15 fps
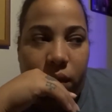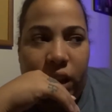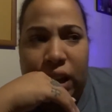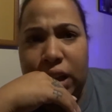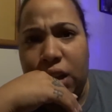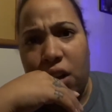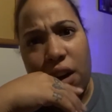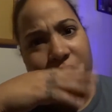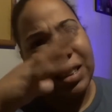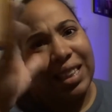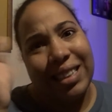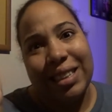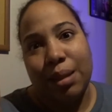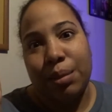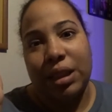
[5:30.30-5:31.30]
you know, I was like,
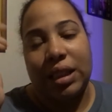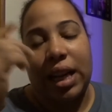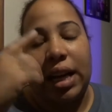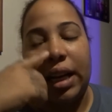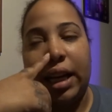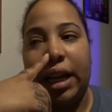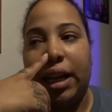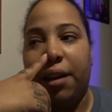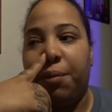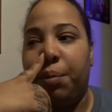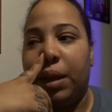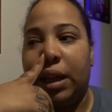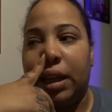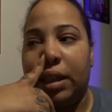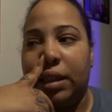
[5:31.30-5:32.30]
something's got to give,
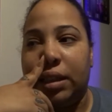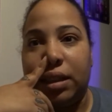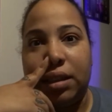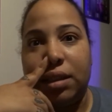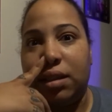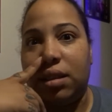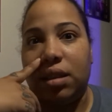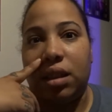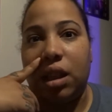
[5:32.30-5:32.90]
because